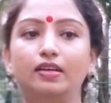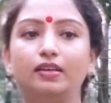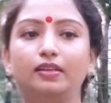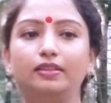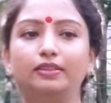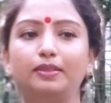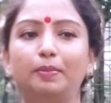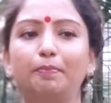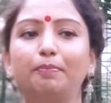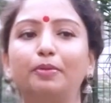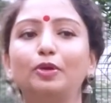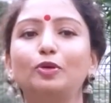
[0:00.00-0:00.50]

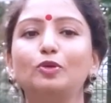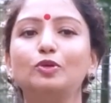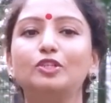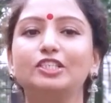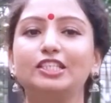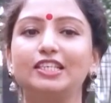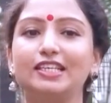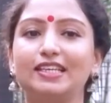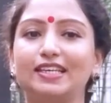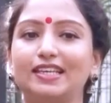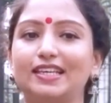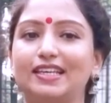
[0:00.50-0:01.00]
The
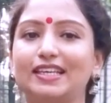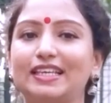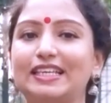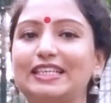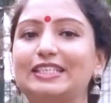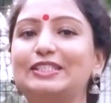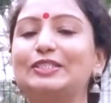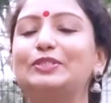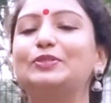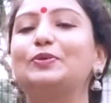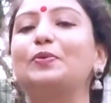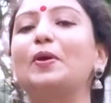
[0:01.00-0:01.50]
beauty
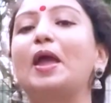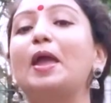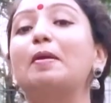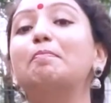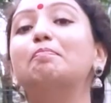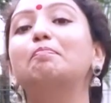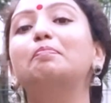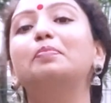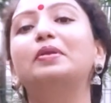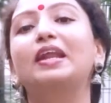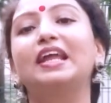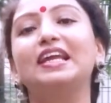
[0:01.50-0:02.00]
is to
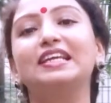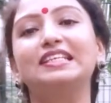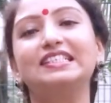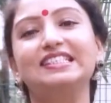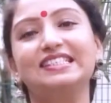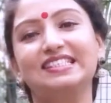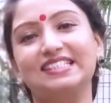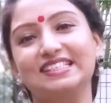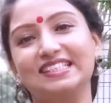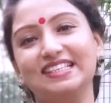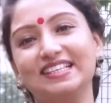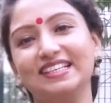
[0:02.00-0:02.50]

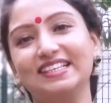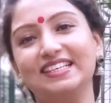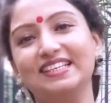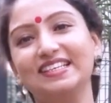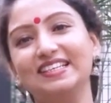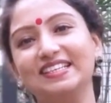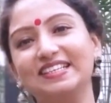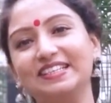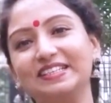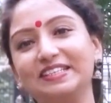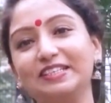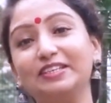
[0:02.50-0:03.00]
embrace
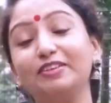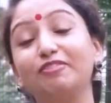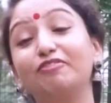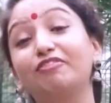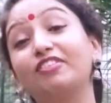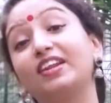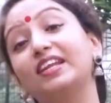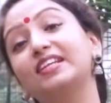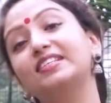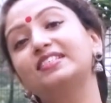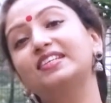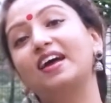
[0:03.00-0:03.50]

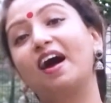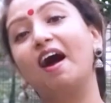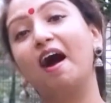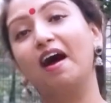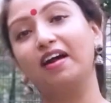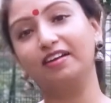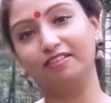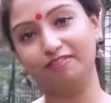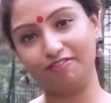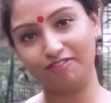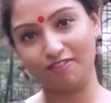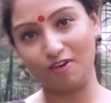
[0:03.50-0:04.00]
different
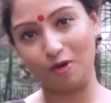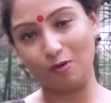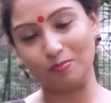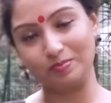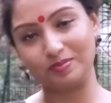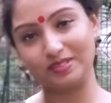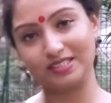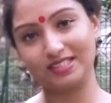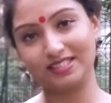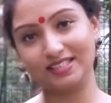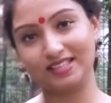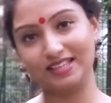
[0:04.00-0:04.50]
art
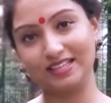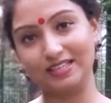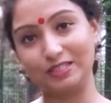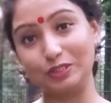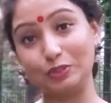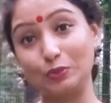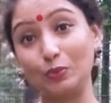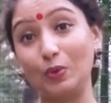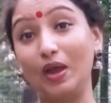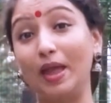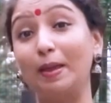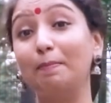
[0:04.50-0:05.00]
forms,
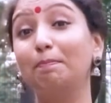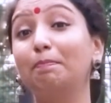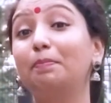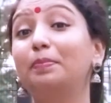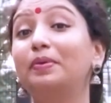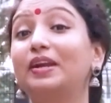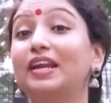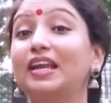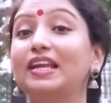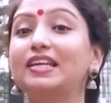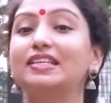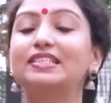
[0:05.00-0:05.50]
to
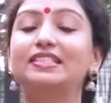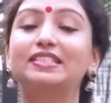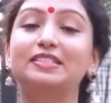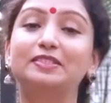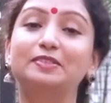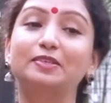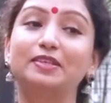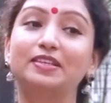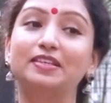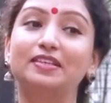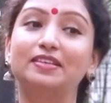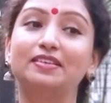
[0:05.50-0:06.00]
embrace
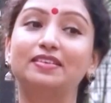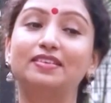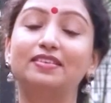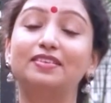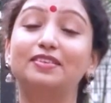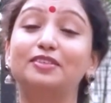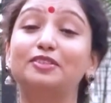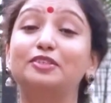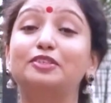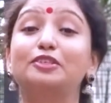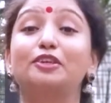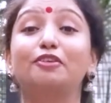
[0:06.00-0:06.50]
the
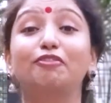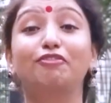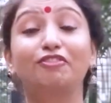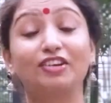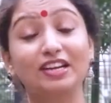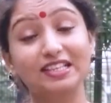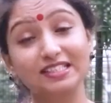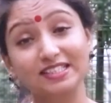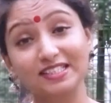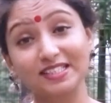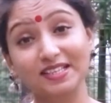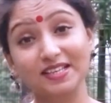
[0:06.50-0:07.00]

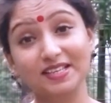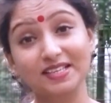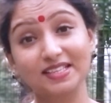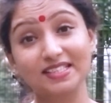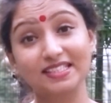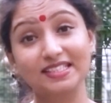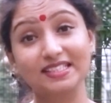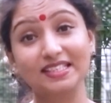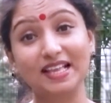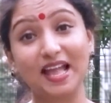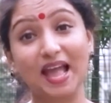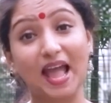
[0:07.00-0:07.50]

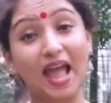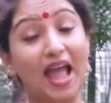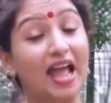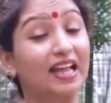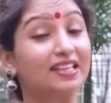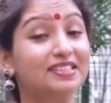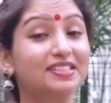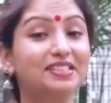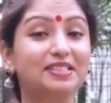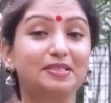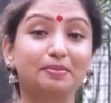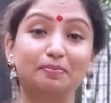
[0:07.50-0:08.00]
differences
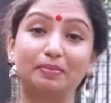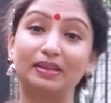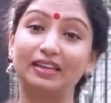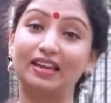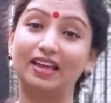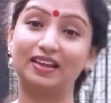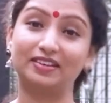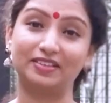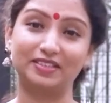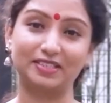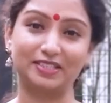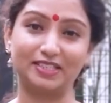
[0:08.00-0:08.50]
and
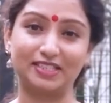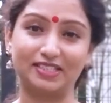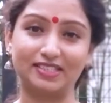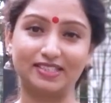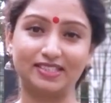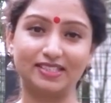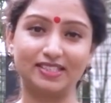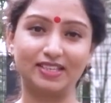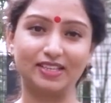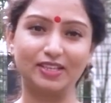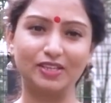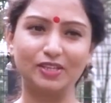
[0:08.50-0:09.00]

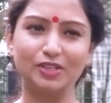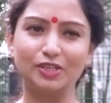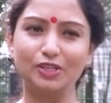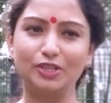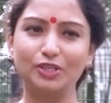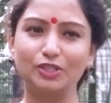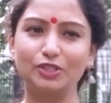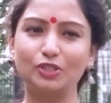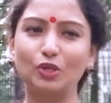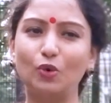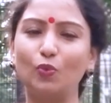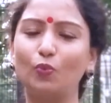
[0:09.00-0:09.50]
similarities.
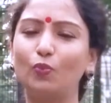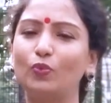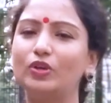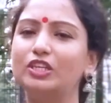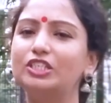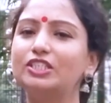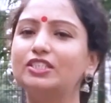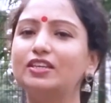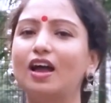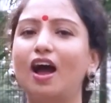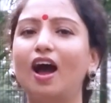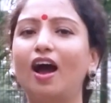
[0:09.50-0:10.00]
So
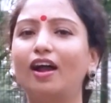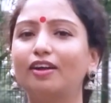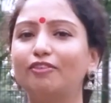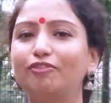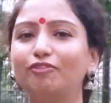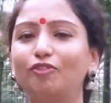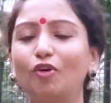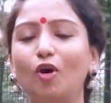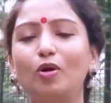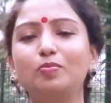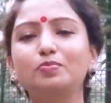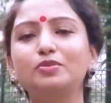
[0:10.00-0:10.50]
which art
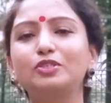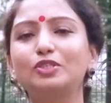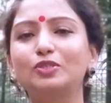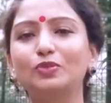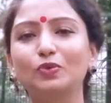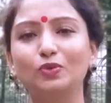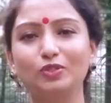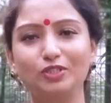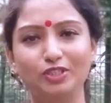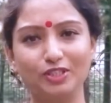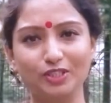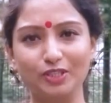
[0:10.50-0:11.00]
form
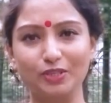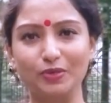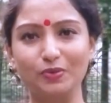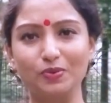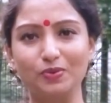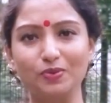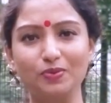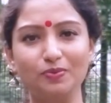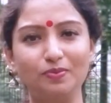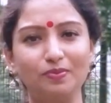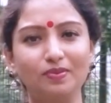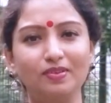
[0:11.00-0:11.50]
suits you